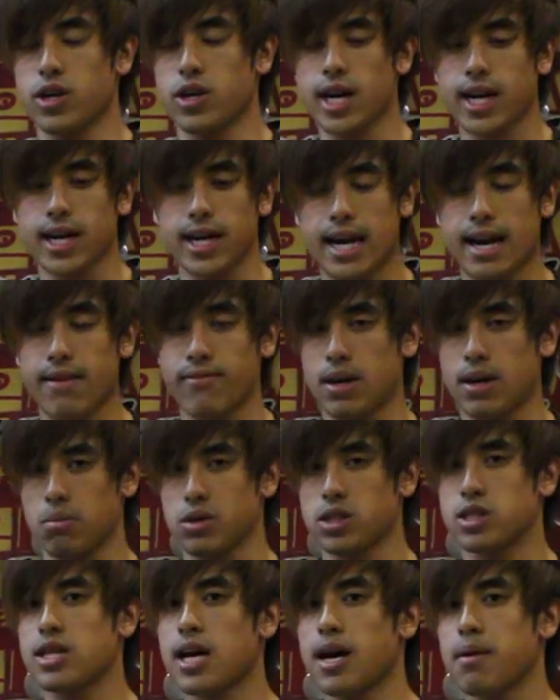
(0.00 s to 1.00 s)
you're not gonna have that
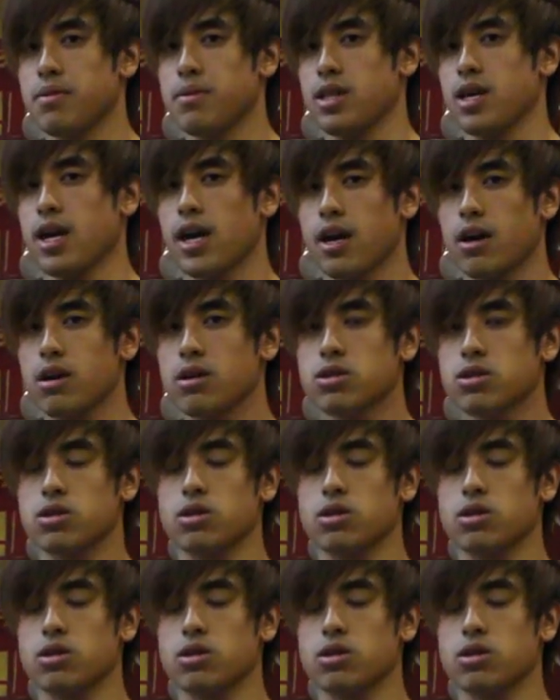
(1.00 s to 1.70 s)
much time in the air.